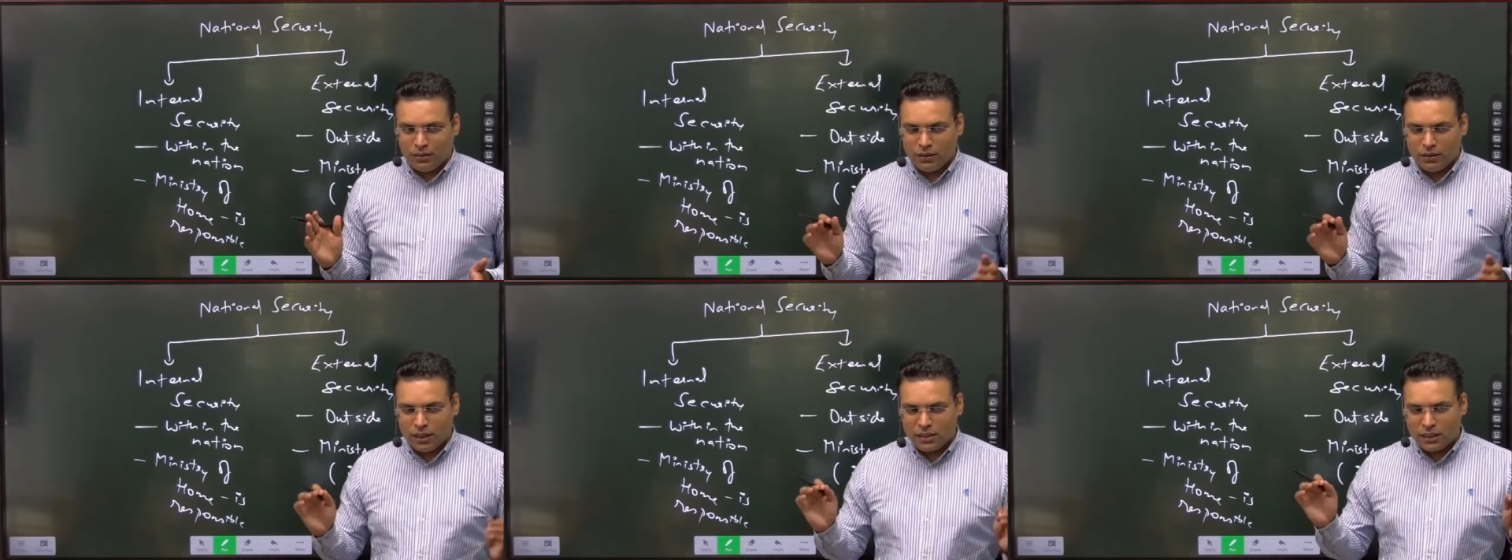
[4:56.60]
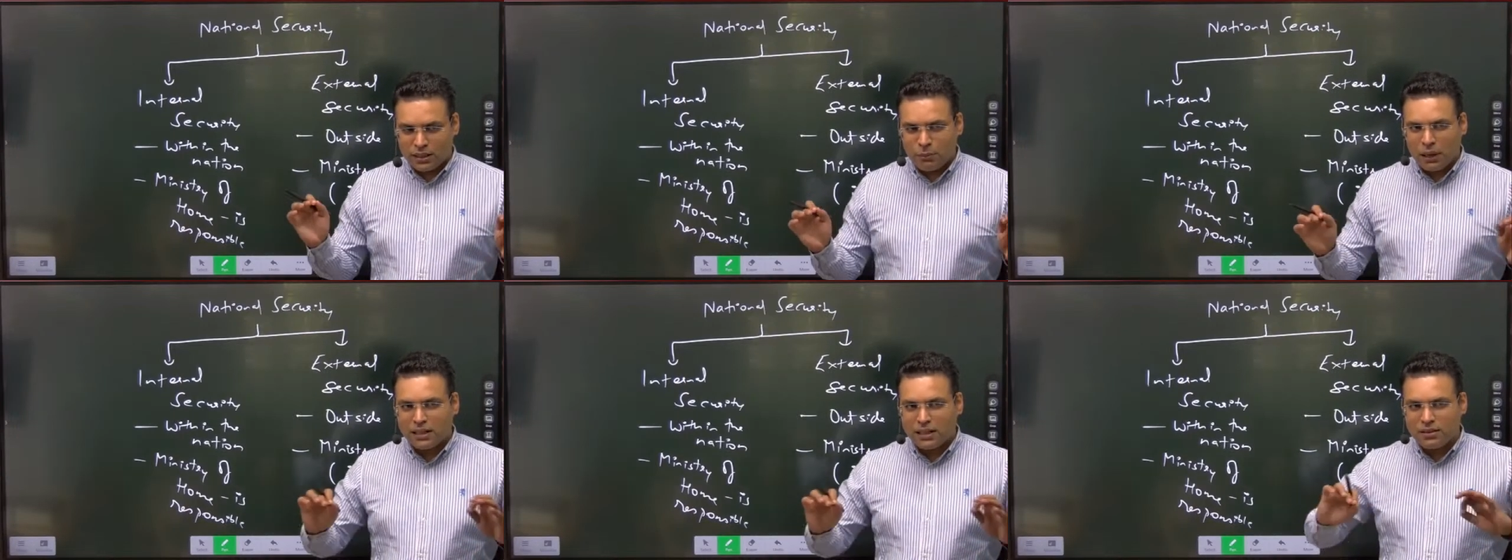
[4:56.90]
Just
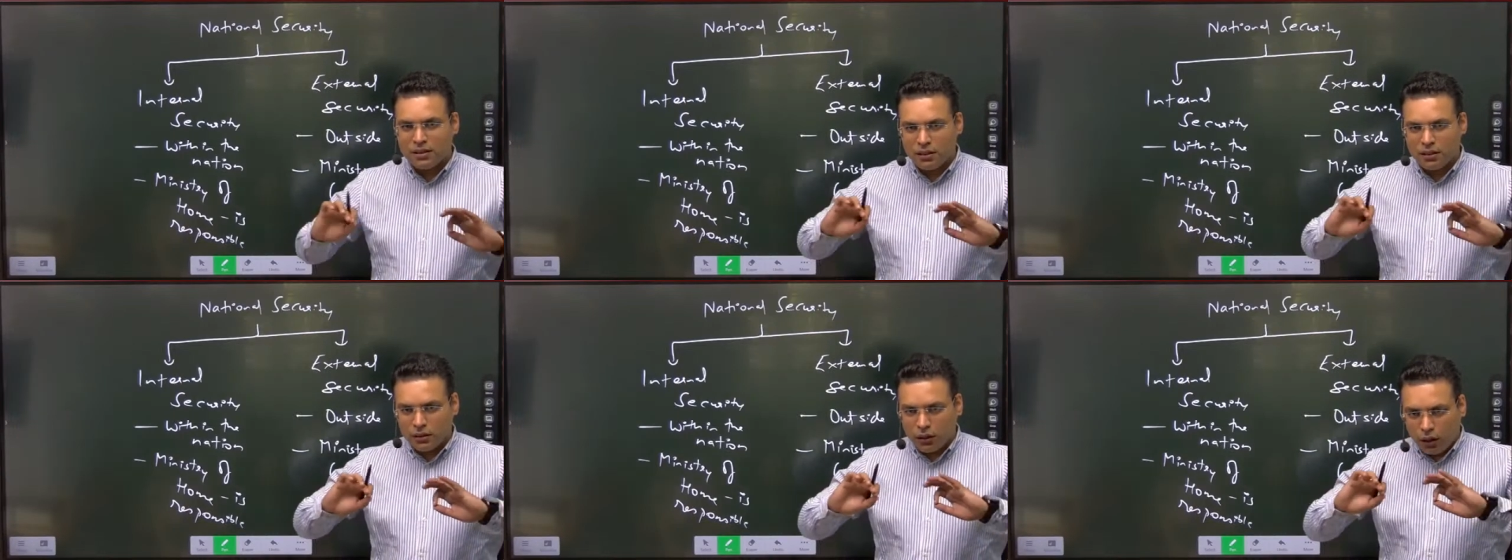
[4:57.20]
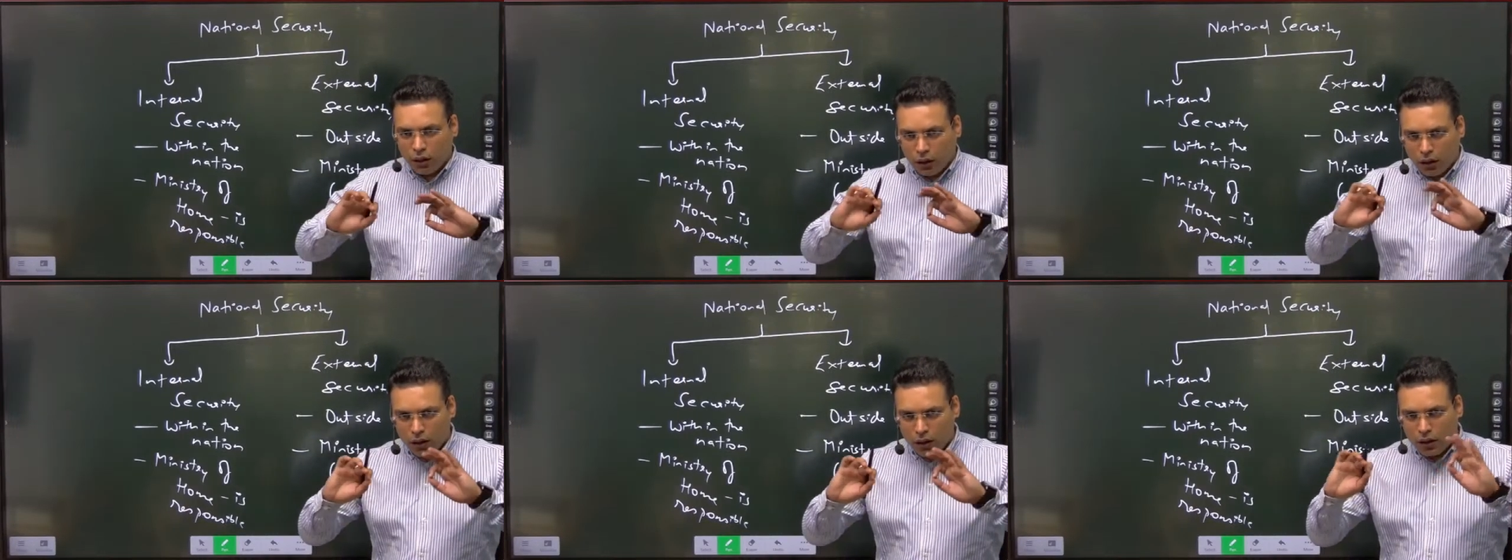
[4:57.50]
imagine
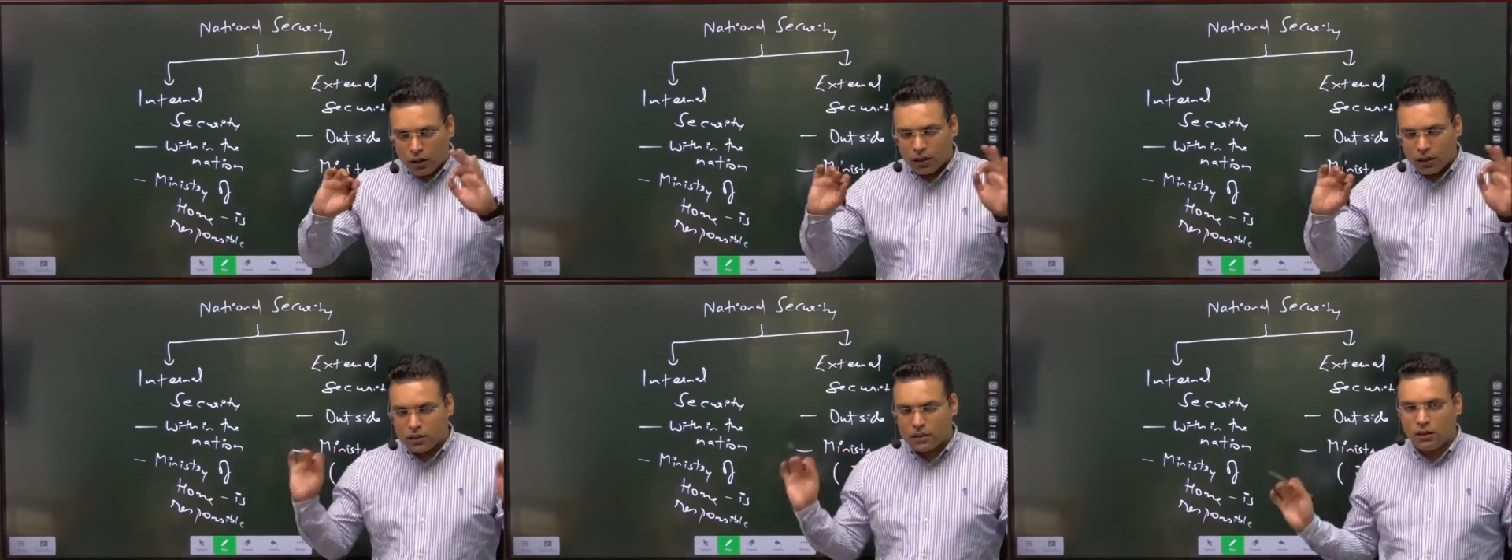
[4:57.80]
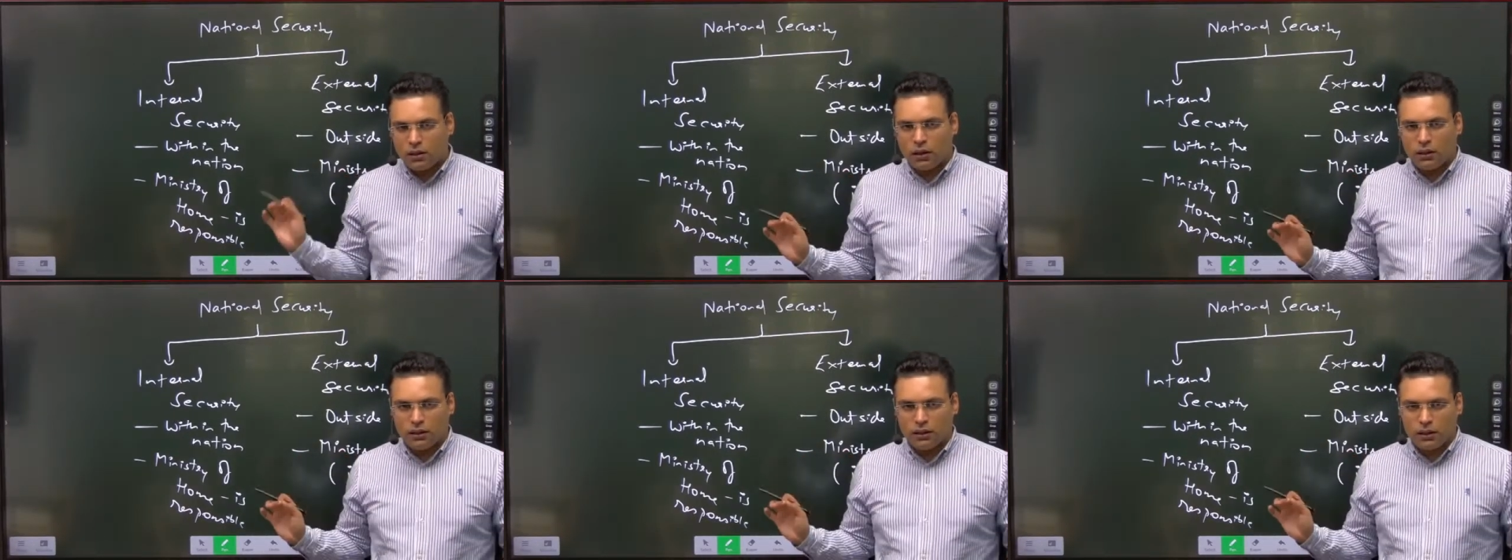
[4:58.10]
law and order is
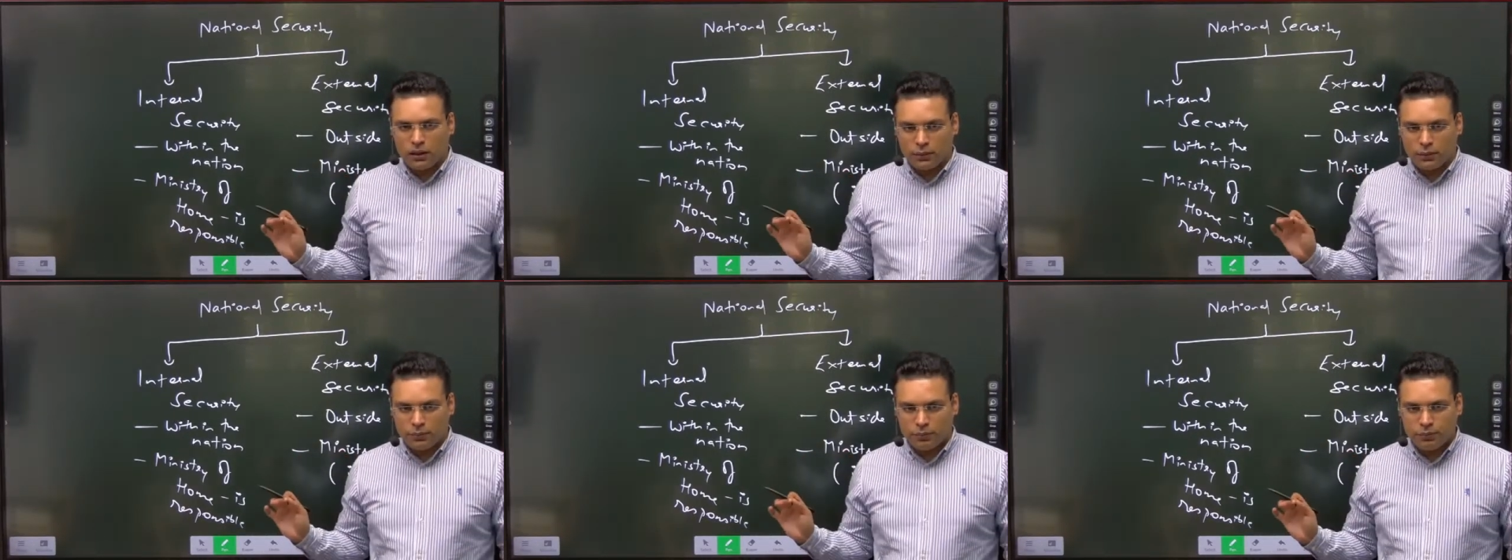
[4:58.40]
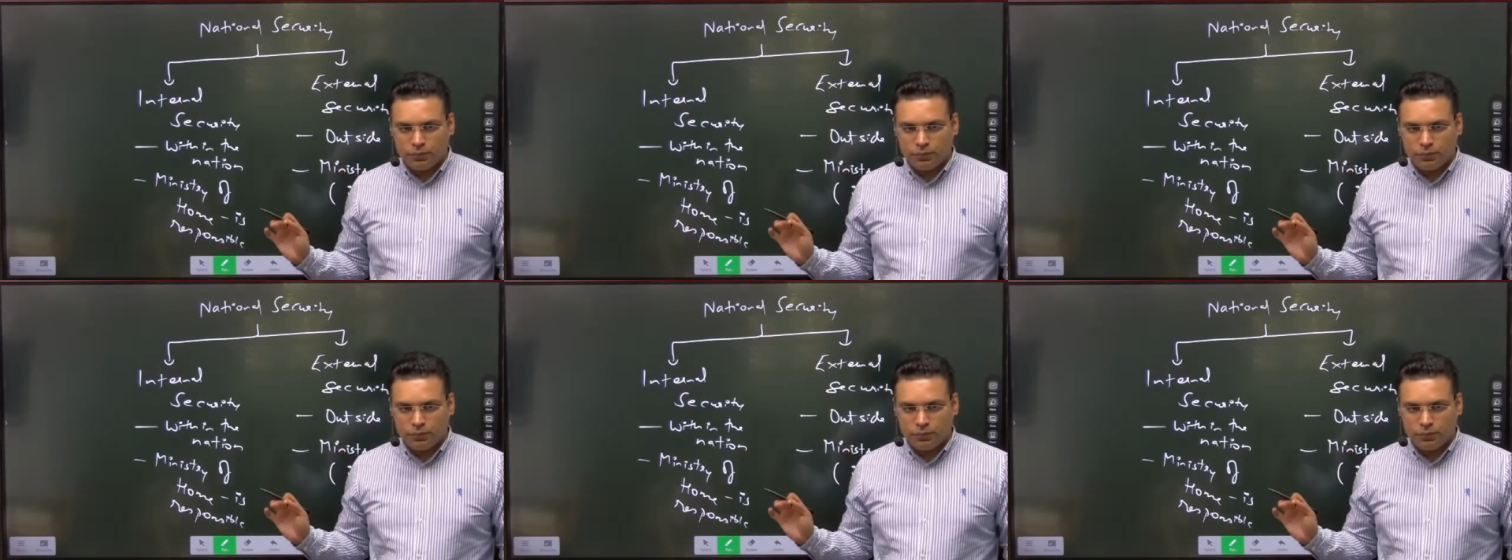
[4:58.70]
not there.